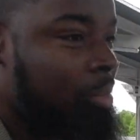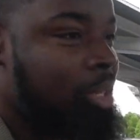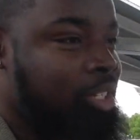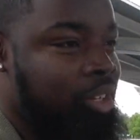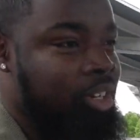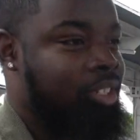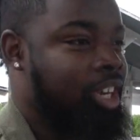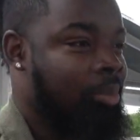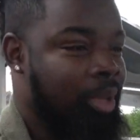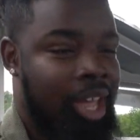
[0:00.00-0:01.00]
Be sure to
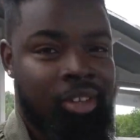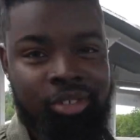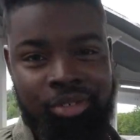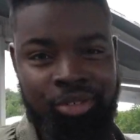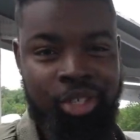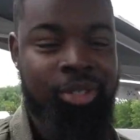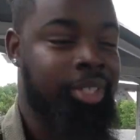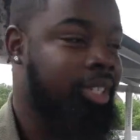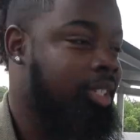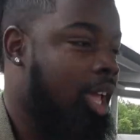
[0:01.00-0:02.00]
check me out, Trill
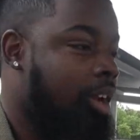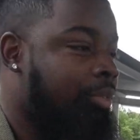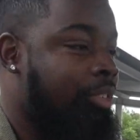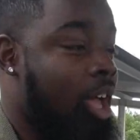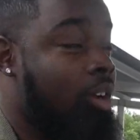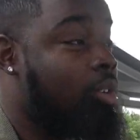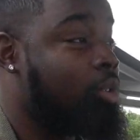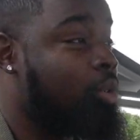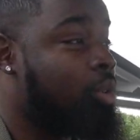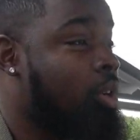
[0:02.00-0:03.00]
Santana.
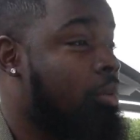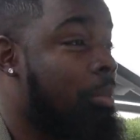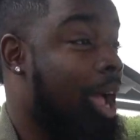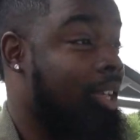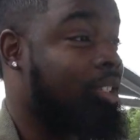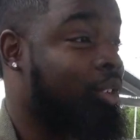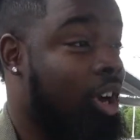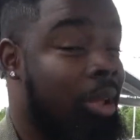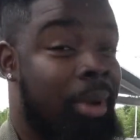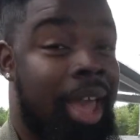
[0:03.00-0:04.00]
Follow my
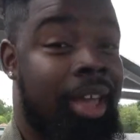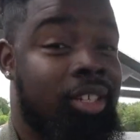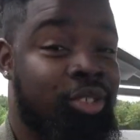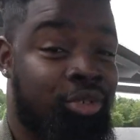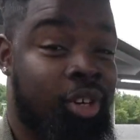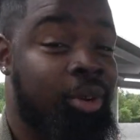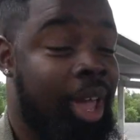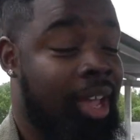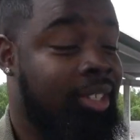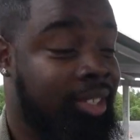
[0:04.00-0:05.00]
Instagram at
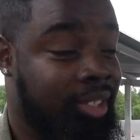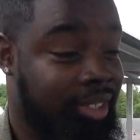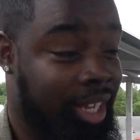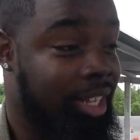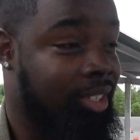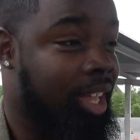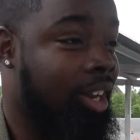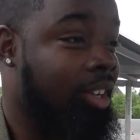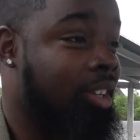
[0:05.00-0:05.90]
TrillXSantana.